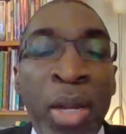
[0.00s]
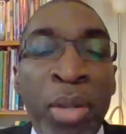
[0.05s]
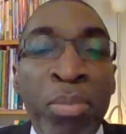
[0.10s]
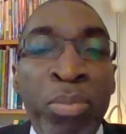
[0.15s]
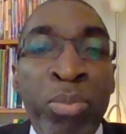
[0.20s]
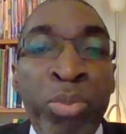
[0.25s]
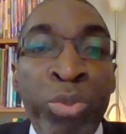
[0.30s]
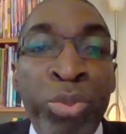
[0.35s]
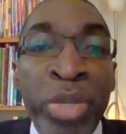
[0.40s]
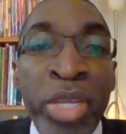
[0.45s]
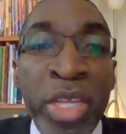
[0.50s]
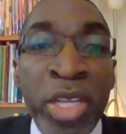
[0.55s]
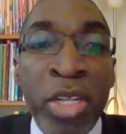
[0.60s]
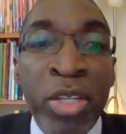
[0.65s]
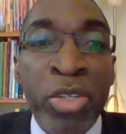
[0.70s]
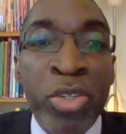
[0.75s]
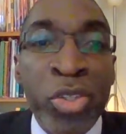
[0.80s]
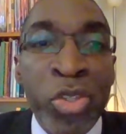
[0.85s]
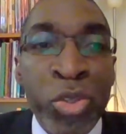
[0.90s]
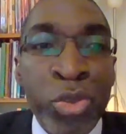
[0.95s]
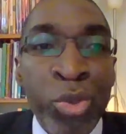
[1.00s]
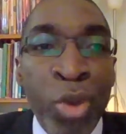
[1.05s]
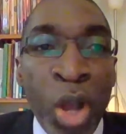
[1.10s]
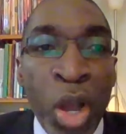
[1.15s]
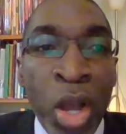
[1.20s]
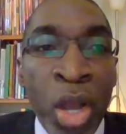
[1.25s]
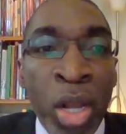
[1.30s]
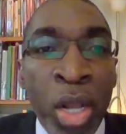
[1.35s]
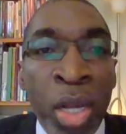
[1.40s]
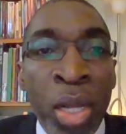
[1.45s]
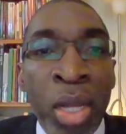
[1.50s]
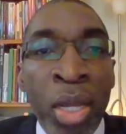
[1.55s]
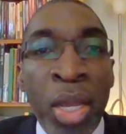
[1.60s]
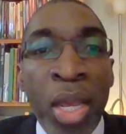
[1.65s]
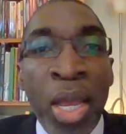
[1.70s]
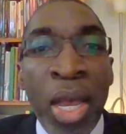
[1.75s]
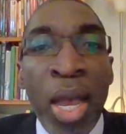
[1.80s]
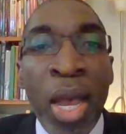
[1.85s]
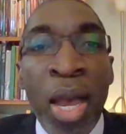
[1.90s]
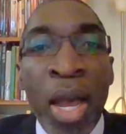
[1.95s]
real strong
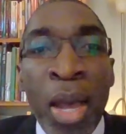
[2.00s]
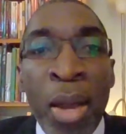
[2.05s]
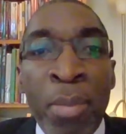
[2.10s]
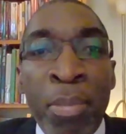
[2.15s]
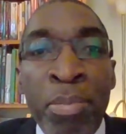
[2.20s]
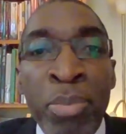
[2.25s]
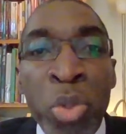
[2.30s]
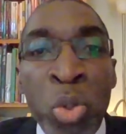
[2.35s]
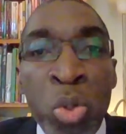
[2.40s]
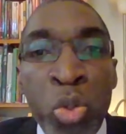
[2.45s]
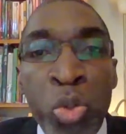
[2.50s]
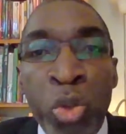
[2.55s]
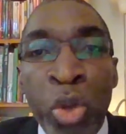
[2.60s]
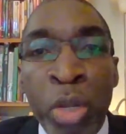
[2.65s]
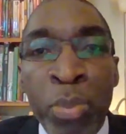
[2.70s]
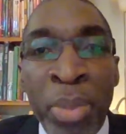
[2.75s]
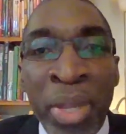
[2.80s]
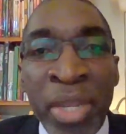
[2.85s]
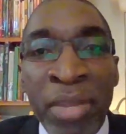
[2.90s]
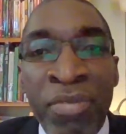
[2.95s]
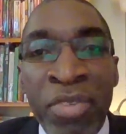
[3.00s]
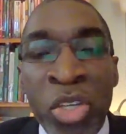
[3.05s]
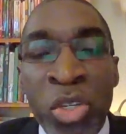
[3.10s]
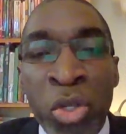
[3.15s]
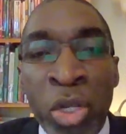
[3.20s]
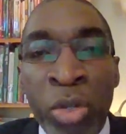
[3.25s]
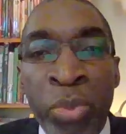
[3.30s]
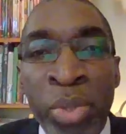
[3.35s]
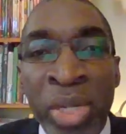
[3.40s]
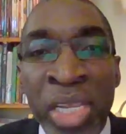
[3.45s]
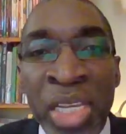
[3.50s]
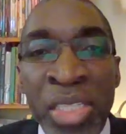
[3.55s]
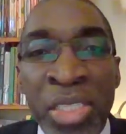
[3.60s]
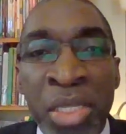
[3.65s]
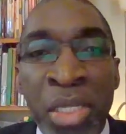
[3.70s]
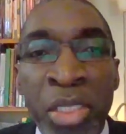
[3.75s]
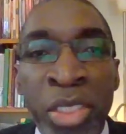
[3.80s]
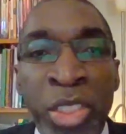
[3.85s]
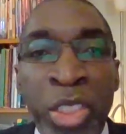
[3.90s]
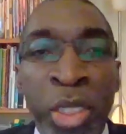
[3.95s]
mutual beneficial
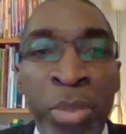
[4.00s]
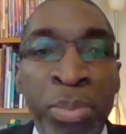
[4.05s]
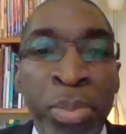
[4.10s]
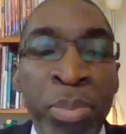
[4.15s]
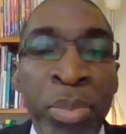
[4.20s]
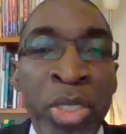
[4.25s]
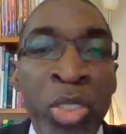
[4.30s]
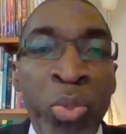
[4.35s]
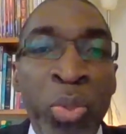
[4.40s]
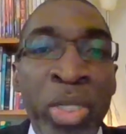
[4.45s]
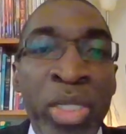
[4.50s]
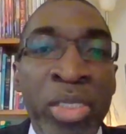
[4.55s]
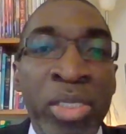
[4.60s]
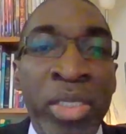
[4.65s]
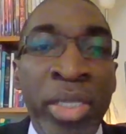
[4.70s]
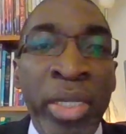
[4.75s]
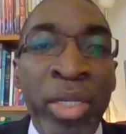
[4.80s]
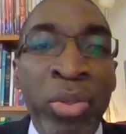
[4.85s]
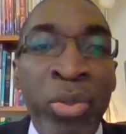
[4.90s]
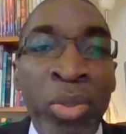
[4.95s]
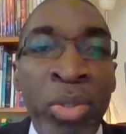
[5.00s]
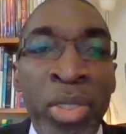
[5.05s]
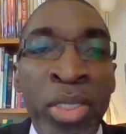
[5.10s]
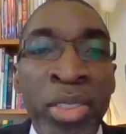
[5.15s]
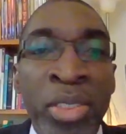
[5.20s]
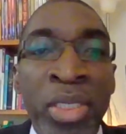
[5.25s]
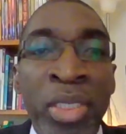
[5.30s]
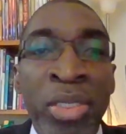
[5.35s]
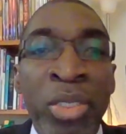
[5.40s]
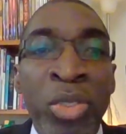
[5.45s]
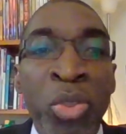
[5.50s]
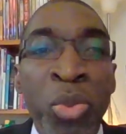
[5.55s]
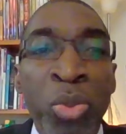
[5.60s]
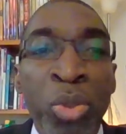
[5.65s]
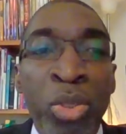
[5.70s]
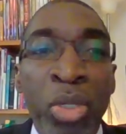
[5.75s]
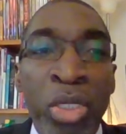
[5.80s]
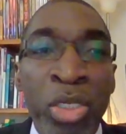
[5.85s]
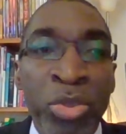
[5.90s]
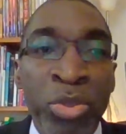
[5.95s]
relationship between stakeholders in the two
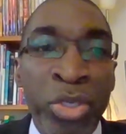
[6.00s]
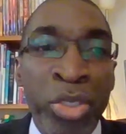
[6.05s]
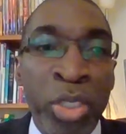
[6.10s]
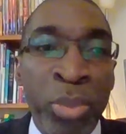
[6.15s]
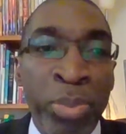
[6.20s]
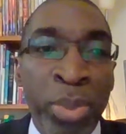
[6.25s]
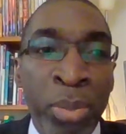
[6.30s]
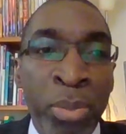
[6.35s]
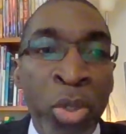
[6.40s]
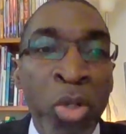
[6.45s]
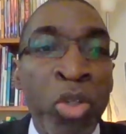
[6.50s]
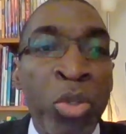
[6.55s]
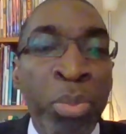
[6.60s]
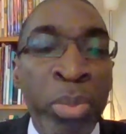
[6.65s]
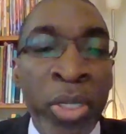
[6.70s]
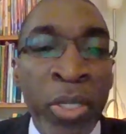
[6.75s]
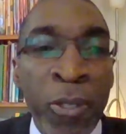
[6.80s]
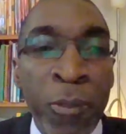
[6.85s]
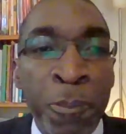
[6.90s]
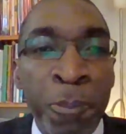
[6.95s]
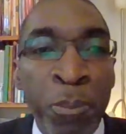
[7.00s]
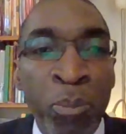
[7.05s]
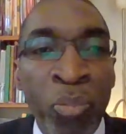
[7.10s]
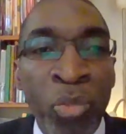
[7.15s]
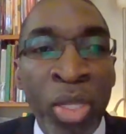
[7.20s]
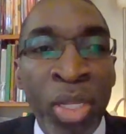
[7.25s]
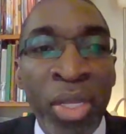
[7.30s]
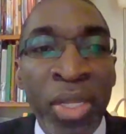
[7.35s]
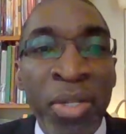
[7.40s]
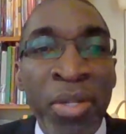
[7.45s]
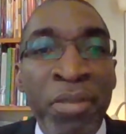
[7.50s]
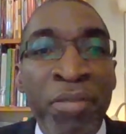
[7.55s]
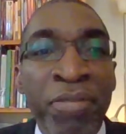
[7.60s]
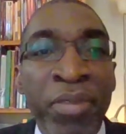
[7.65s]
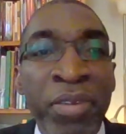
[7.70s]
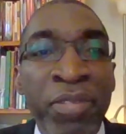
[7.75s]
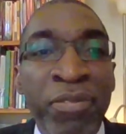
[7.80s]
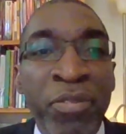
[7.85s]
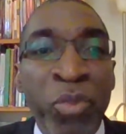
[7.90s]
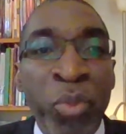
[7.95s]
countries to promote mail. The
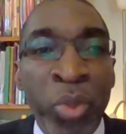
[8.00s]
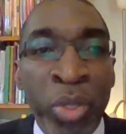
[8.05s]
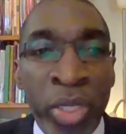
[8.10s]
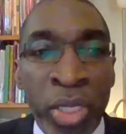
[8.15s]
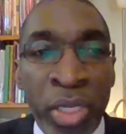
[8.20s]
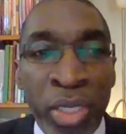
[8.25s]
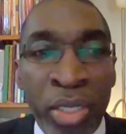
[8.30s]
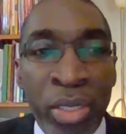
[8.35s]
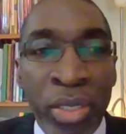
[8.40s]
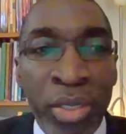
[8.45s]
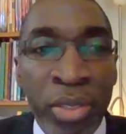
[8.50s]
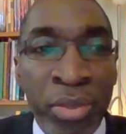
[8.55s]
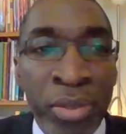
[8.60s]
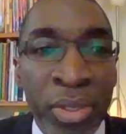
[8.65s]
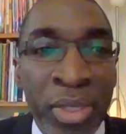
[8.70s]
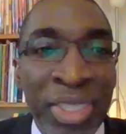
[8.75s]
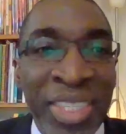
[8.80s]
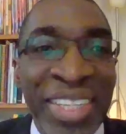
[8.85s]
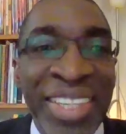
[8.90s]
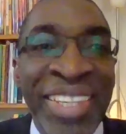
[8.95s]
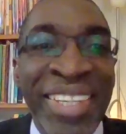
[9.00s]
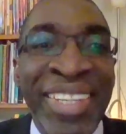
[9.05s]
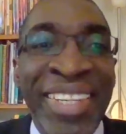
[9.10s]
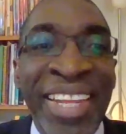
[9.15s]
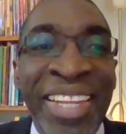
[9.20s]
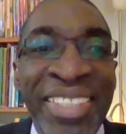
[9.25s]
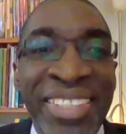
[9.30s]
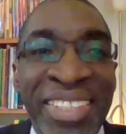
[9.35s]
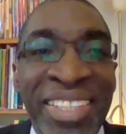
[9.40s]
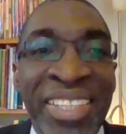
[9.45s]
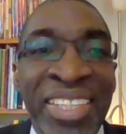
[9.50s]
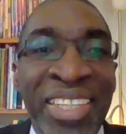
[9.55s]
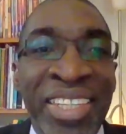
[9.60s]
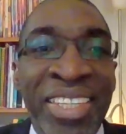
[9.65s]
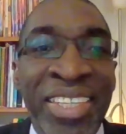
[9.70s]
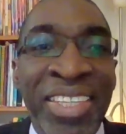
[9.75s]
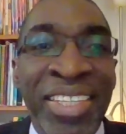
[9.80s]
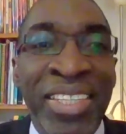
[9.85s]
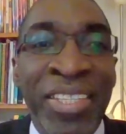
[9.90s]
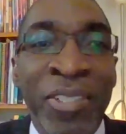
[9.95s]
fifth word, destiny.
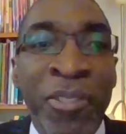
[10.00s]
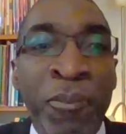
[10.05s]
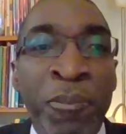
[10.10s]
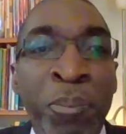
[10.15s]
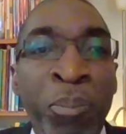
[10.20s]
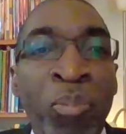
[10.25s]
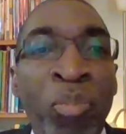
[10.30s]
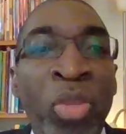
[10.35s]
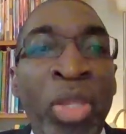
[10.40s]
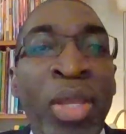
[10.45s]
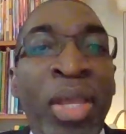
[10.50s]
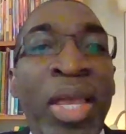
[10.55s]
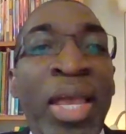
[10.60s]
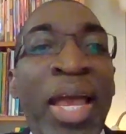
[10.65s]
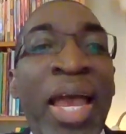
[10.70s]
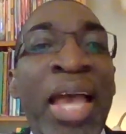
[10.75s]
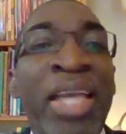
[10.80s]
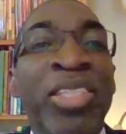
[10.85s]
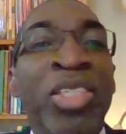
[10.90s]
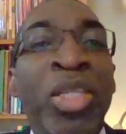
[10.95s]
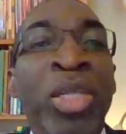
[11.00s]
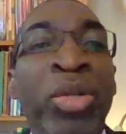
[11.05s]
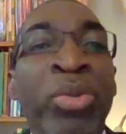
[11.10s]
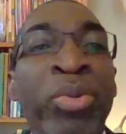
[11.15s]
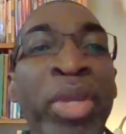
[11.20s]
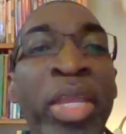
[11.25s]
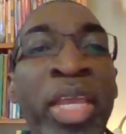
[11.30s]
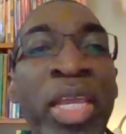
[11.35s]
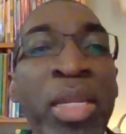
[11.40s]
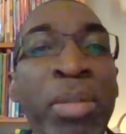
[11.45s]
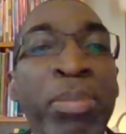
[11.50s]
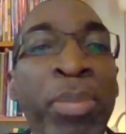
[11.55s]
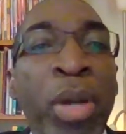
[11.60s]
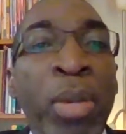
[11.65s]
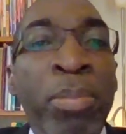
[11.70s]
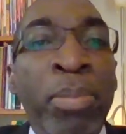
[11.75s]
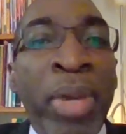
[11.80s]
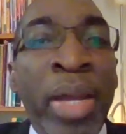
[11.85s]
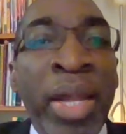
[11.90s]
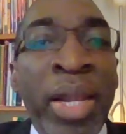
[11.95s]
As the great
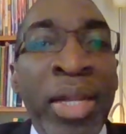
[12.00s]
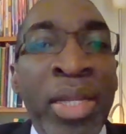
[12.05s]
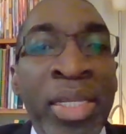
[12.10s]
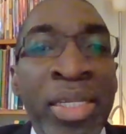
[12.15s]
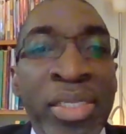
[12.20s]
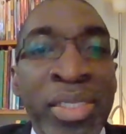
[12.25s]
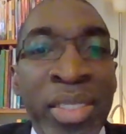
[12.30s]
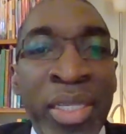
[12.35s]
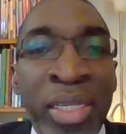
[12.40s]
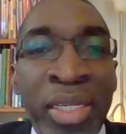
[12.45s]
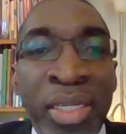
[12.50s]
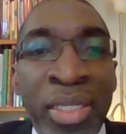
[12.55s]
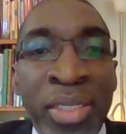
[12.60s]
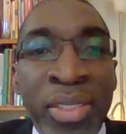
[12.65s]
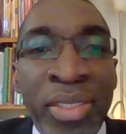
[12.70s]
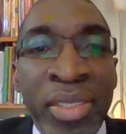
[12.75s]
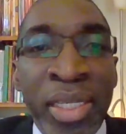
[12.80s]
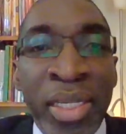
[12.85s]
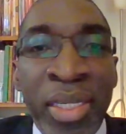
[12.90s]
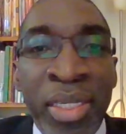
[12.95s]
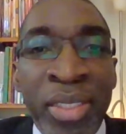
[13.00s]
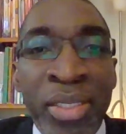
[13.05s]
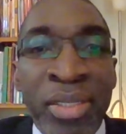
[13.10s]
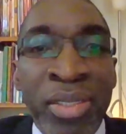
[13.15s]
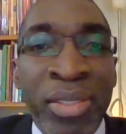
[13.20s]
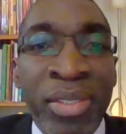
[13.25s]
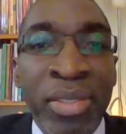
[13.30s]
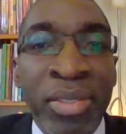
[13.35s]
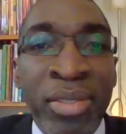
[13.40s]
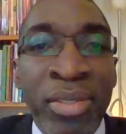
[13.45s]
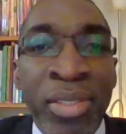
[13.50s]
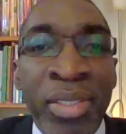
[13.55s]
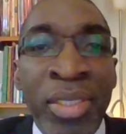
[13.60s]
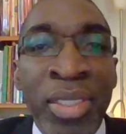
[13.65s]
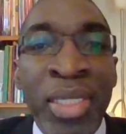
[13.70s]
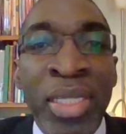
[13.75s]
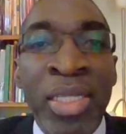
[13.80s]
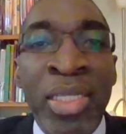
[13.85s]
Bob Marley sings, he